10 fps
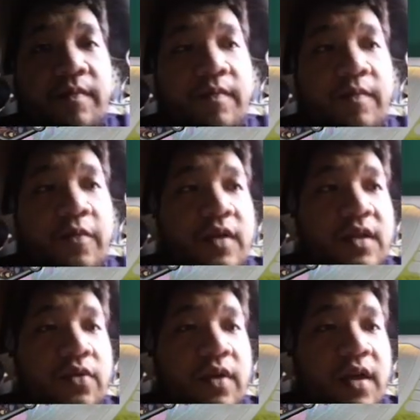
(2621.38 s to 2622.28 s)
Opponent's
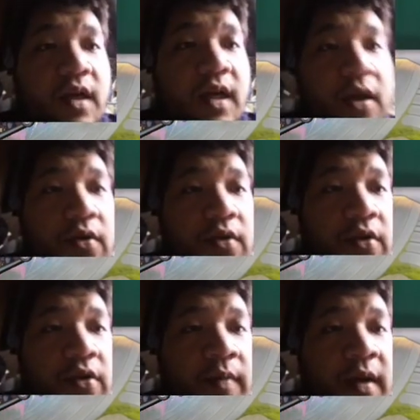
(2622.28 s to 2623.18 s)
doing a count on
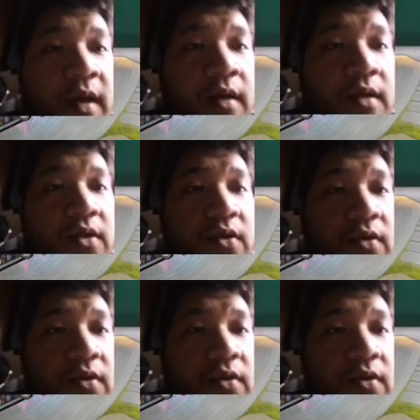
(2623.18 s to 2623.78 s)
their mana, so